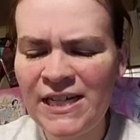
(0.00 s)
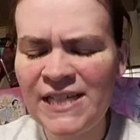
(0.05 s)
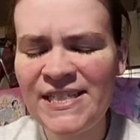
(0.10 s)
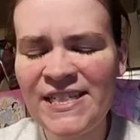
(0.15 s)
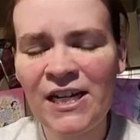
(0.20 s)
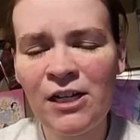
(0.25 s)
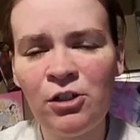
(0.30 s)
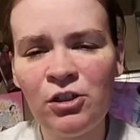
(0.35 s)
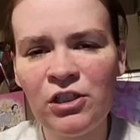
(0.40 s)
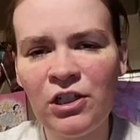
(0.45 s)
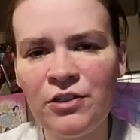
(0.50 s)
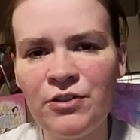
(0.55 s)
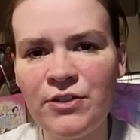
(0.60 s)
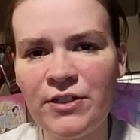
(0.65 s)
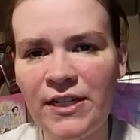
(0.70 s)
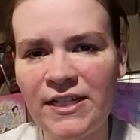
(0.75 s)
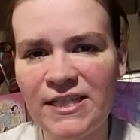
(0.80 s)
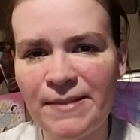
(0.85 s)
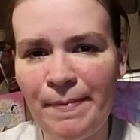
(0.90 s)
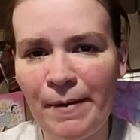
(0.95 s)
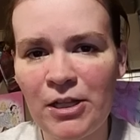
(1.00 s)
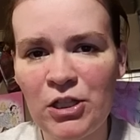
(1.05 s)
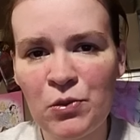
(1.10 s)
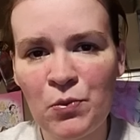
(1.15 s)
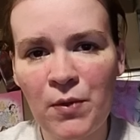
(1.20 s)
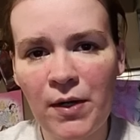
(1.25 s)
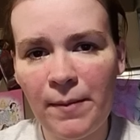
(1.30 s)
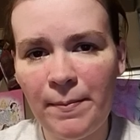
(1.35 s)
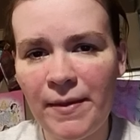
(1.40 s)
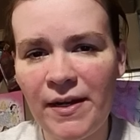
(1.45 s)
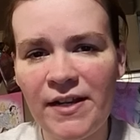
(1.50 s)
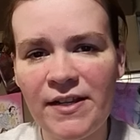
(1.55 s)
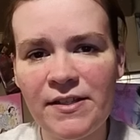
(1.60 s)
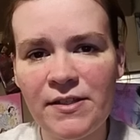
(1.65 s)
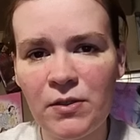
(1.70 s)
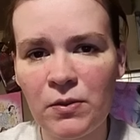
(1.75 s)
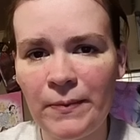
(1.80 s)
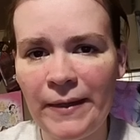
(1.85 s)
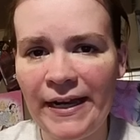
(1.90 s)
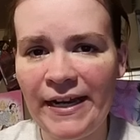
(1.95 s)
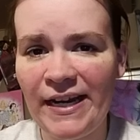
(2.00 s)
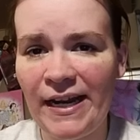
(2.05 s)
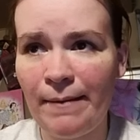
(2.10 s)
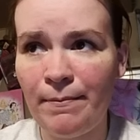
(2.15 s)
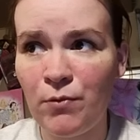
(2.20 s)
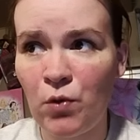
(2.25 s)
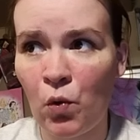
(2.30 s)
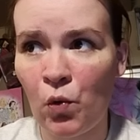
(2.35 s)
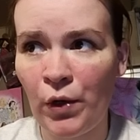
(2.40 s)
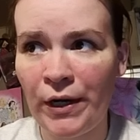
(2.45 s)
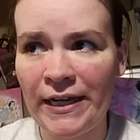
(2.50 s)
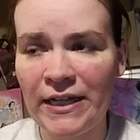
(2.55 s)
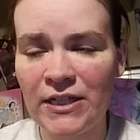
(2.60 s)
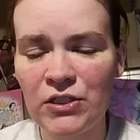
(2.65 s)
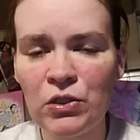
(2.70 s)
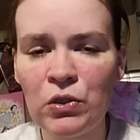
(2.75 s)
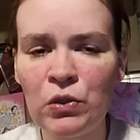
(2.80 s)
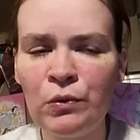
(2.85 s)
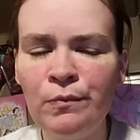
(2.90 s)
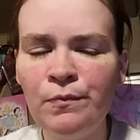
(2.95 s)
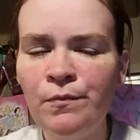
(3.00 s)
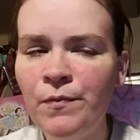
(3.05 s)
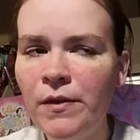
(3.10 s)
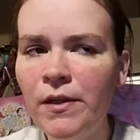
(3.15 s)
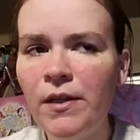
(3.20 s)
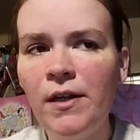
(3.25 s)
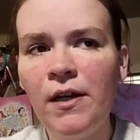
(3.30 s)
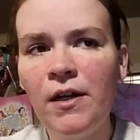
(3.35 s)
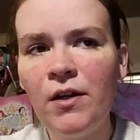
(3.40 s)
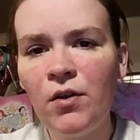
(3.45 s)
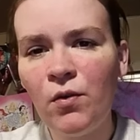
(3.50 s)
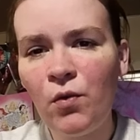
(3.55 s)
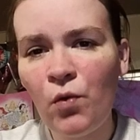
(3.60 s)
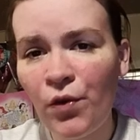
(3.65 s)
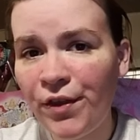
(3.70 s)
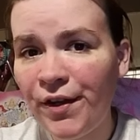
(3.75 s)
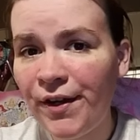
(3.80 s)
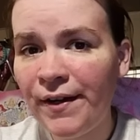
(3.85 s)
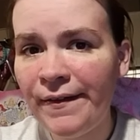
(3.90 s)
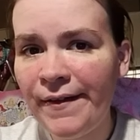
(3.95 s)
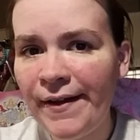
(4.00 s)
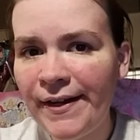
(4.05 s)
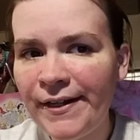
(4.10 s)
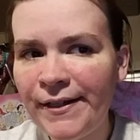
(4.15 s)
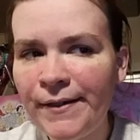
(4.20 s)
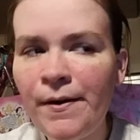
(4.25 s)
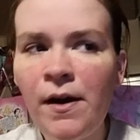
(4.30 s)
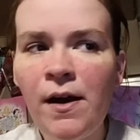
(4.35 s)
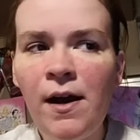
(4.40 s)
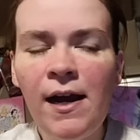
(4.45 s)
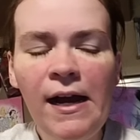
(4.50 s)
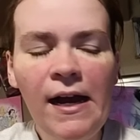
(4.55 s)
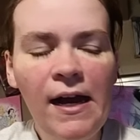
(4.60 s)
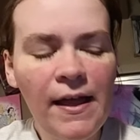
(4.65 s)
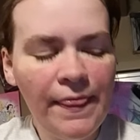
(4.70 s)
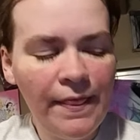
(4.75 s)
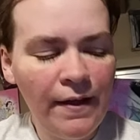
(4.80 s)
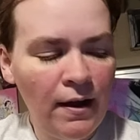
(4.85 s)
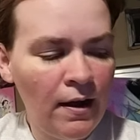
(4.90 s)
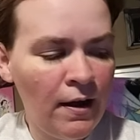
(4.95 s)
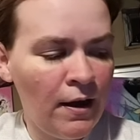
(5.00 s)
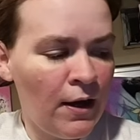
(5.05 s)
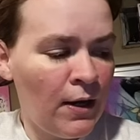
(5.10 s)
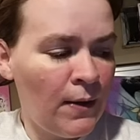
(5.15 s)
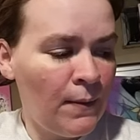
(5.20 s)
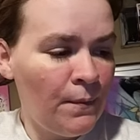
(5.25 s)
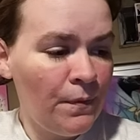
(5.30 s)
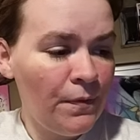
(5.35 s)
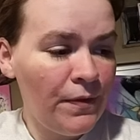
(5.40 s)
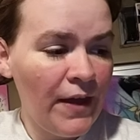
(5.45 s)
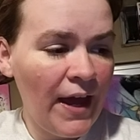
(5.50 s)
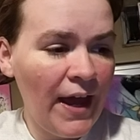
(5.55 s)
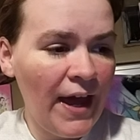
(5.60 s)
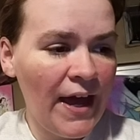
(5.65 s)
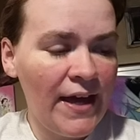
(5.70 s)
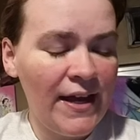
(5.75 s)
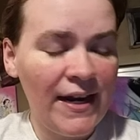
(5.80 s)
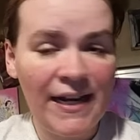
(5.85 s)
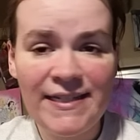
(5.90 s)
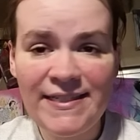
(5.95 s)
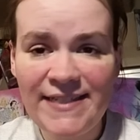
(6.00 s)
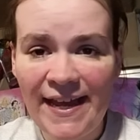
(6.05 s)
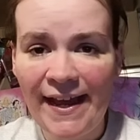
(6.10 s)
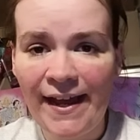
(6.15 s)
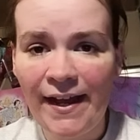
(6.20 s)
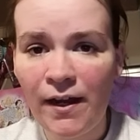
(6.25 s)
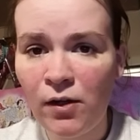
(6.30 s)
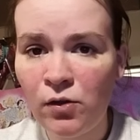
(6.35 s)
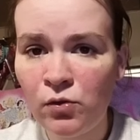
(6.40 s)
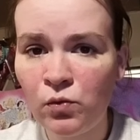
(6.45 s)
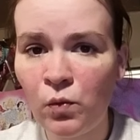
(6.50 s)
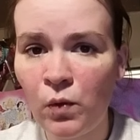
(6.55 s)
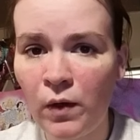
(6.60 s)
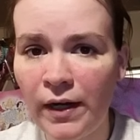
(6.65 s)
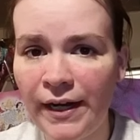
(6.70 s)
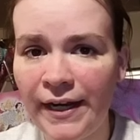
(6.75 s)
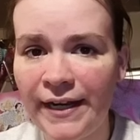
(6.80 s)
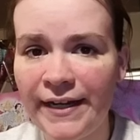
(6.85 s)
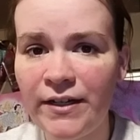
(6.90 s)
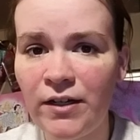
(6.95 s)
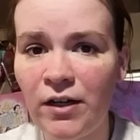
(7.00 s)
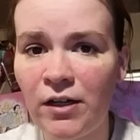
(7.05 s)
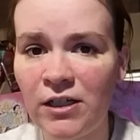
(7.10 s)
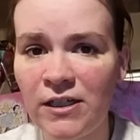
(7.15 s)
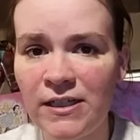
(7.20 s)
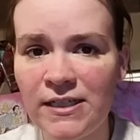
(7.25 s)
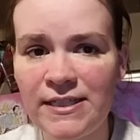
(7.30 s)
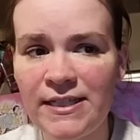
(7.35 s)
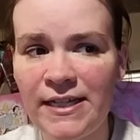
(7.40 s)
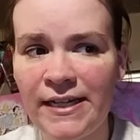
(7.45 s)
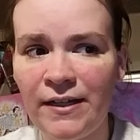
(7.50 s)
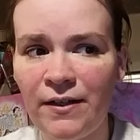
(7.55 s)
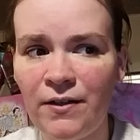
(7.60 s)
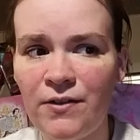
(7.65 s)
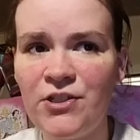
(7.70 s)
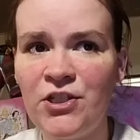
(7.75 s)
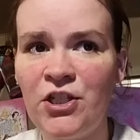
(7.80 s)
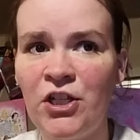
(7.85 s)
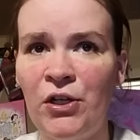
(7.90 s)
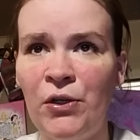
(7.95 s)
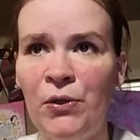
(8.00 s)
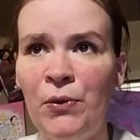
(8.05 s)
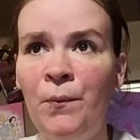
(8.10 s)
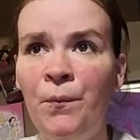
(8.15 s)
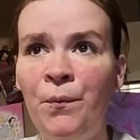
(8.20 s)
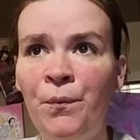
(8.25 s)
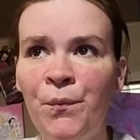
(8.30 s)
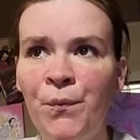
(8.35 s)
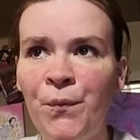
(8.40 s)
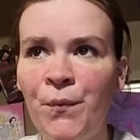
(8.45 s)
a town close to us about 20 minutes away named Oriental, North Carolina, um, they had a town-wide yard sale, so